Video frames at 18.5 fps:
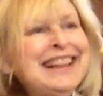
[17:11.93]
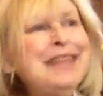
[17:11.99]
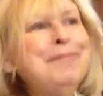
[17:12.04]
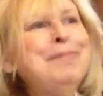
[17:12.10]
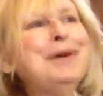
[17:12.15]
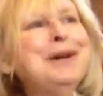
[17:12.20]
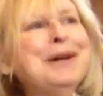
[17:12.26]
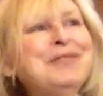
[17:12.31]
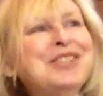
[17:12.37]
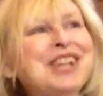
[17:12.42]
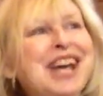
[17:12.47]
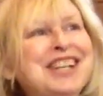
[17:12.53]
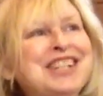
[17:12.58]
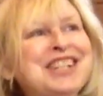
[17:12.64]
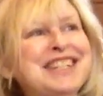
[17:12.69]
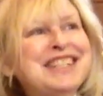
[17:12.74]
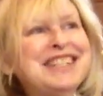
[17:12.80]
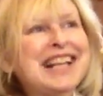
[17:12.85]
The book of
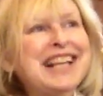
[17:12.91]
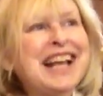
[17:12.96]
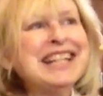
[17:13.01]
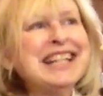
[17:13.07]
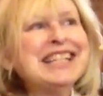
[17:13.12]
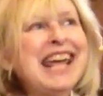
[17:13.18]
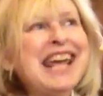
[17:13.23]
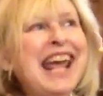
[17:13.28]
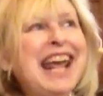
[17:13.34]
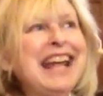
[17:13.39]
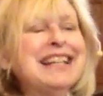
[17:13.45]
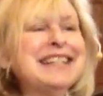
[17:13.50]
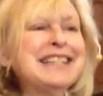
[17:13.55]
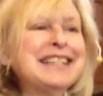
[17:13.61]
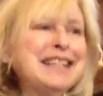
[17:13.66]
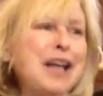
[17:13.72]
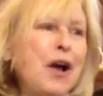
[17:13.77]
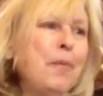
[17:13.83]
Judges
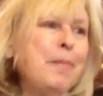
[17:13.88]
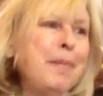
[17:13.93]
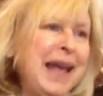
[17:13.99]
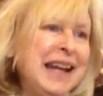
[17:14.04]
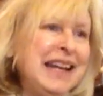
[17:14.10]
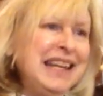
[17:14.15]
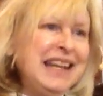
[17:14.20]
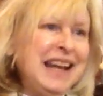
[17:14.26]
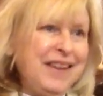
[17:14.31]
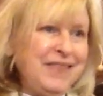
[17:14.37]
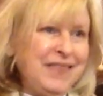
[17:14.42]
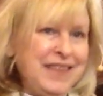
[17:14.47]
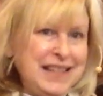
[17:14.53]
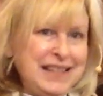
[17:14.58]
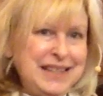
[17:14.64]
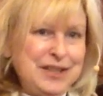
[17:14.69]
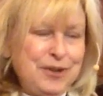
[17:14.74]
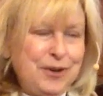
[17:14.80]
contains so many of
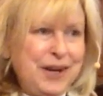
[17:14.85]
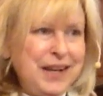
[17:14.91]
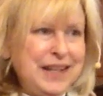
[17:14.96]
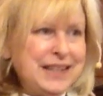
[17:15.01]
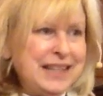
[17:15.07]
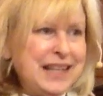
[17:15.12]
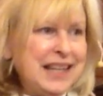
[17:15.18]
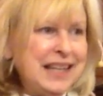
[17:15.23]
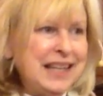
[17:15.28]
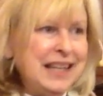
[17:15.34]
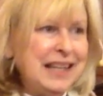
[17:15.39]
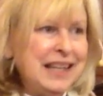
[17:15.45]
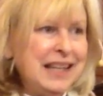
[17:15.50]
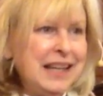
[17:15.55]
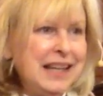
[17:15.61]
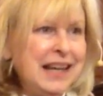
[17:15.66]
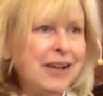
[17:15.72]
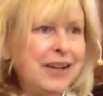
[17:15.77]
these stories,
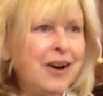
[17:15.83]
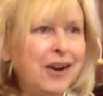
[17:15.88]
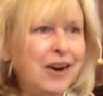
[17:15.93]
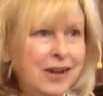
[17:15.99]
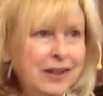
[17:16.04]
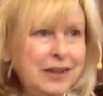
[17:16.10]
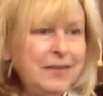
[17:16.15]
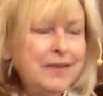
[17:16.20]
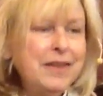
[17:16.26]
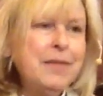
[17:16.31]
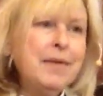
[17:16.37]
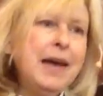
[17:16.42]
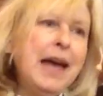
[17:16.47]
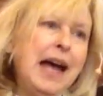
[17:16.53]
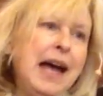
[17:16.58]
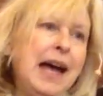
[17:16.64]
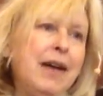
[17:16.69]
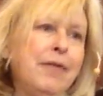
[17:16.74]
and all of them
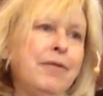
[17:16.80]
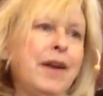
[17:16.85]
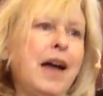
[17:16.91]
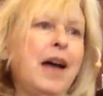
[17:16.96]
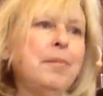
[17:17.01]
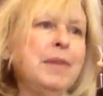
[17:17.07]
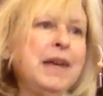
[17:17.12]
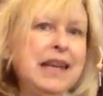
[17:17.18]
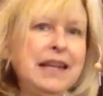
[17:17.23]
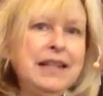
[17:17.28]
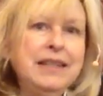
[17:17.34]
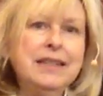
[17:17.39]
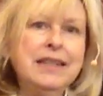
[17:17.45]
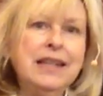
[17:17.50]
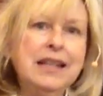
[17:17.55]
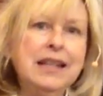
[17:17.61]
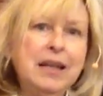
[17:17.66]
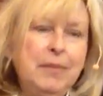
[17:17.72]
have a
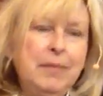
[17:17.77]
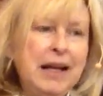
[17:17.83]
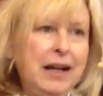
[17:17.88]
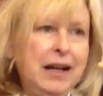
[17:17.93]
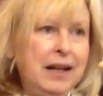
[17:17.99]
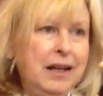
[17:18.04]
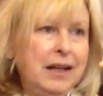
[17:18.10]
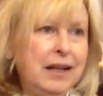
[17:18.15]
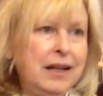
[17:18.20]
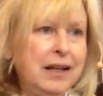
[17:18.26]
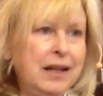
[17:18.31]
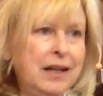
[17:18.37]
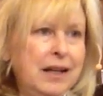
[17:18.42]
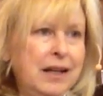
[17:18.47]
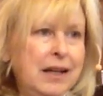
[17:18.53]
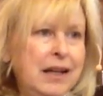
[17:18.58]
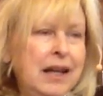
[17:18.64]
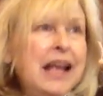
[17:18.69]
piece in the middle.
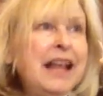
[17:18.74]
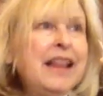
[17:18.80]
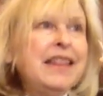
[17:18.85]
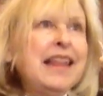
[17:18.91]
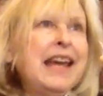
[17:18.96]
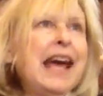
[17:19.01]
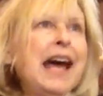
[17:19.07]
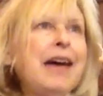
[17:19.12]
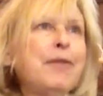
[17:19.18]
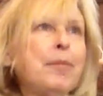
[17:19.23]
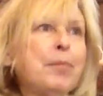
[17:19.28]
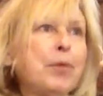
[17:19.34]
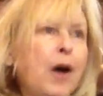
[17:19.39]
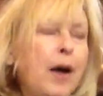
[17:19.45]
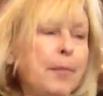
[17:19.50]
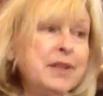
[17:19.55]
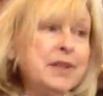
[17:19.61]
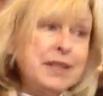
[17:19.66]
They have a
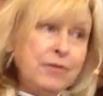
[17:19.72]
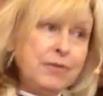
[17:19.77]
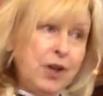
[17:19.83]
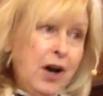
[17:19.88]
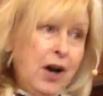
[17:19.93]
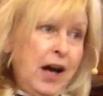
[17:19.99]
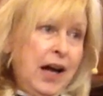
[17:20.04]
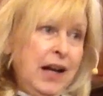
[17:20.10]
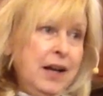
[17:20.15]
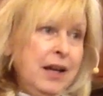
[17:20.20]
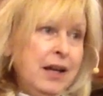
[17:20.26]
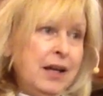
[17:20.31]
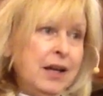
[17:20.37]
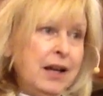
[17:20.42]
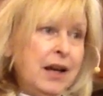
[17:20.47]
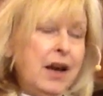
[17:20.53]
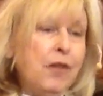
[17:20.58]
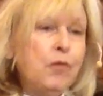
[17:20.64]
promise of God
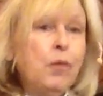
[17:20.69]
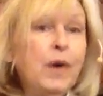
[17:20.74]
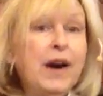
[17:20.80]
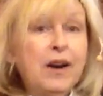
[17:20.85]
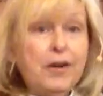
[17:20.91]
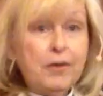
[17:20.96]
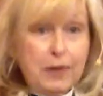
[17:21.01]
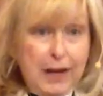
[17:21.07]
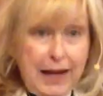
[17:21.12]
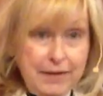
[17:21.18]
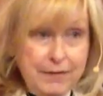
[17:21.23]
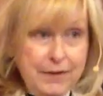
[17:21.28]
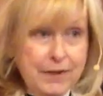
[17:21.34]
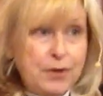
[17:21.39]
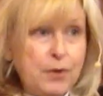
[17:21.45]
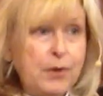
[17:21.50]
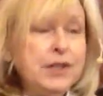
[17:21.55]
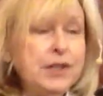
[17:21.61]
of where life
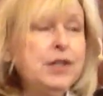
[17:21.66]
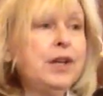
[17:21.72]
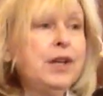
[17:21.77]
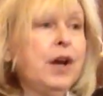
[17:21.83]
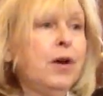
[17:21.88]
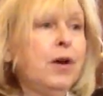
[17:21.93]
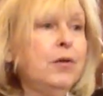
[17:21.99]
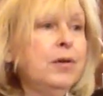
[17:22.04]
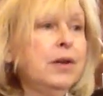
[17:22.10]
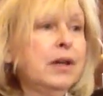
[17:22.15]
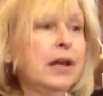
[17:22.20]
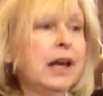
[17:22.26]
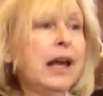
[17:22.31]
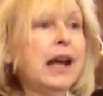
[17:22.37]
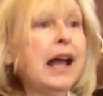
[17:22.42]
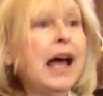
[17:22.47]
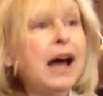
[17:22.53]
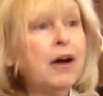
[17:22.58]
is going to go
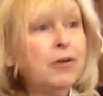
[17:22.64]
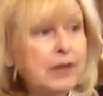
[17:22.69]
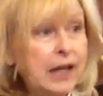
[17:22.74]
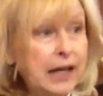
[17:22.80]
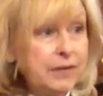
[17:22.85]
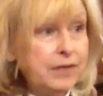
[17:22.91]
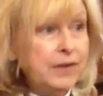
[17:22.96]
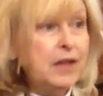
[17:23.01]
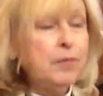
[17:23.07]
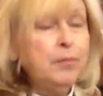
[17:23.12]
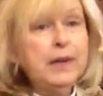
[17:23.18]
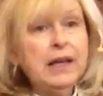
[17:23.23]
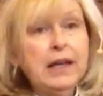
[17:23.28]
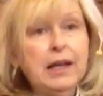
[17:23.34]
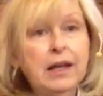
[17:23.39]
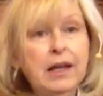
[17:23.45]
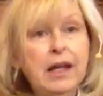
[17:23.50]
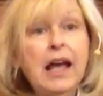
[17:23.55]
and how life can
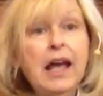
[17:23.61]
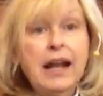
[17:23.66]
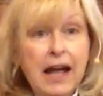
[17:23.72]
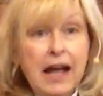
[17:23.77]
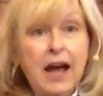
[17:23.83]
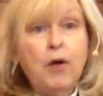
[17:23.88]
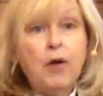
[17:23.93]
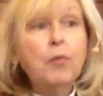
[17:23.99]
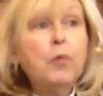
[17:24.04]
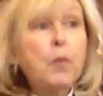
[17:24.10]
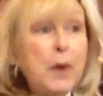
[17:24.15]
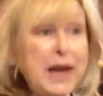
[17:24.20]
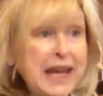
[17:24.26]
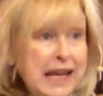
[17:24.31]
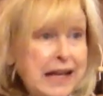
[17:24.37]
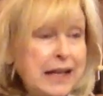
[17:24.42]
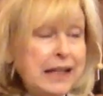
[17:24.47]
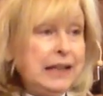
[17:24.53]
be and how
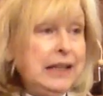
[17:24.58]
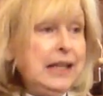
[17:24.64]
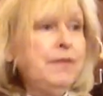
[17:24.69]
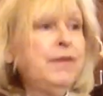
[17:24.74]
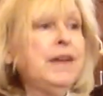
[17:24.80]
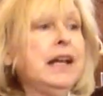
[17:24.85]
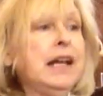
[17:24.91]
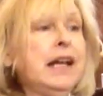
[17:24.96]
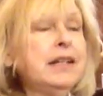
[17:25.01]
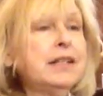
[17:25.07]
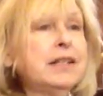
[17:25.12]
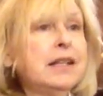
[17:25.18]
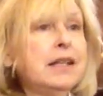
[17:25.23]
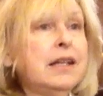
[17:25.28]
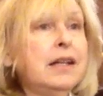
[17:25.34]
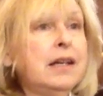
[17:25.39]
we can live in it.